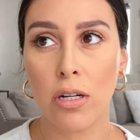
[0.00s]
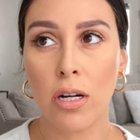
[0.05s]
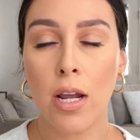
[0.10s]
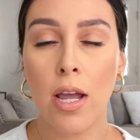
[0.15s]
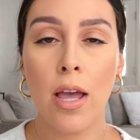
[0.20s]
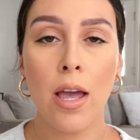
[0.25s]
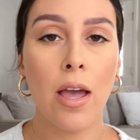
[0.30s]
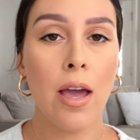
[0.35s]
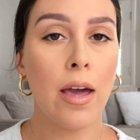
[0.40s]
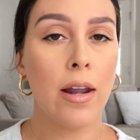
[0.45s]

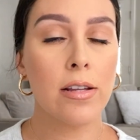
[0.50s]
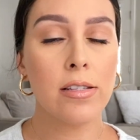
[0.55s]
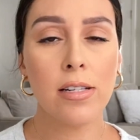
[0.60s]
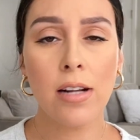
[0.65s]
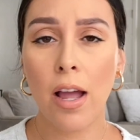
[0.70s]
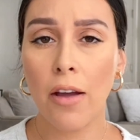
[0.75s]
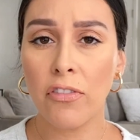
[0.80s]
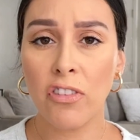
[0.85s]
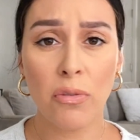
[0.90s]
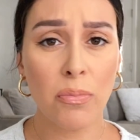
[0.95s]
It
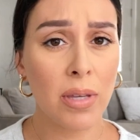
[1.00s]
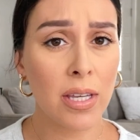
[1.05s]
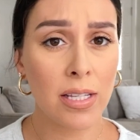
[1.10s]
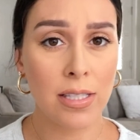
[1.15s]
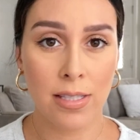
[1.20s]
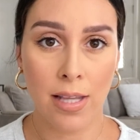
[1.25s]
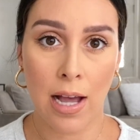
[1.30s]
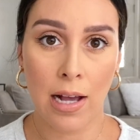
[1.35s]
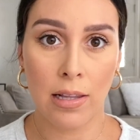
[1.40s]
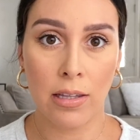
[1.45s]
doesn't have to be
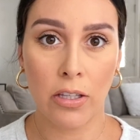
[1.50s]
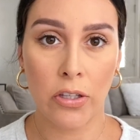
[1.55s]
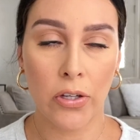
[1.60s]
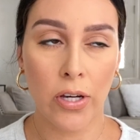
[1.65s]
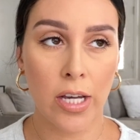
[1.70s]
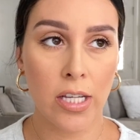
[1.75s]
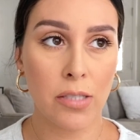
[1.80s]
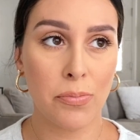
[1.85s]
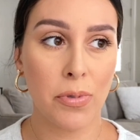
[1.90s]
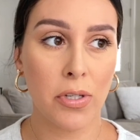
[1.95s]
exactly, you
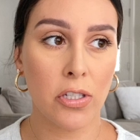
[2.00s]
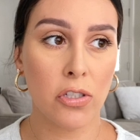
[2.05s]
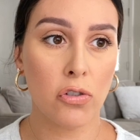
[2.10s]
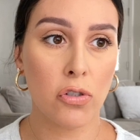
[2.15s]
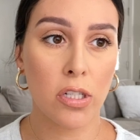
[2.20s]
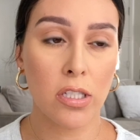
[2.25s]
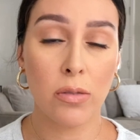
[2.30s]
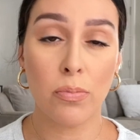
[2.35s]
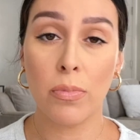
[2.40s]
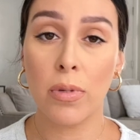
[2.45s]
guys, because
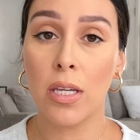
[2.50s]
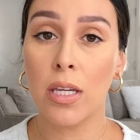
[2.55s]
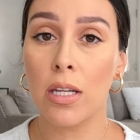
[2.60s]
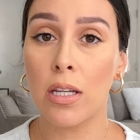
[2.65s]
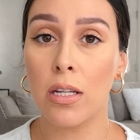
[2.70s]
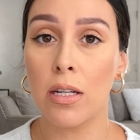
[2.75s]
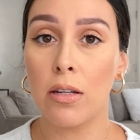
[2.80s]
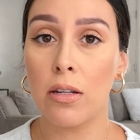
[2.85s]
trust me,